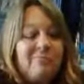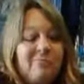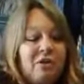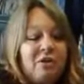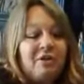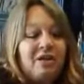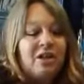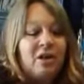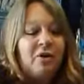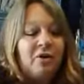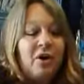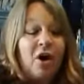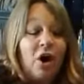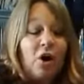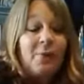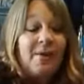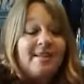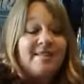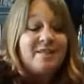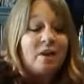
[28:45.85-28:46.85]
You can
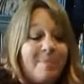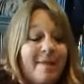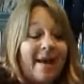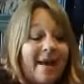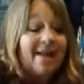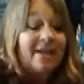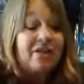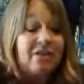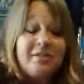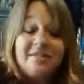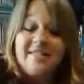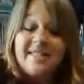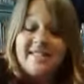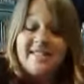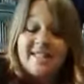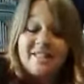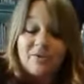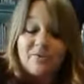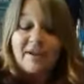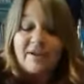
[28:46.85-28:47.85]
always go back and use this
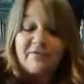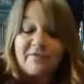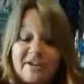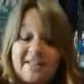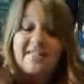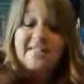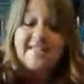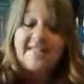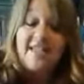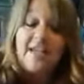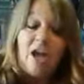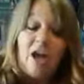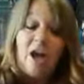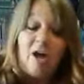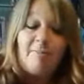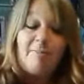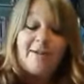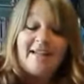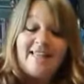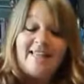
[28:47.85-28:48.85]
as a reference,
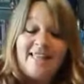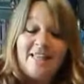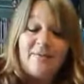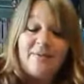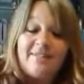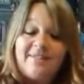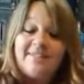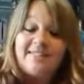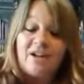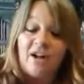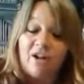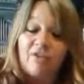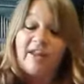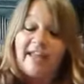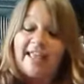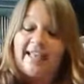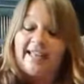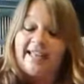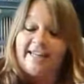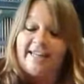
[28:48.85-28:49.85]
but I think we did all
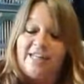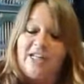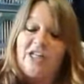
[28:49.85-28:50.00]
right.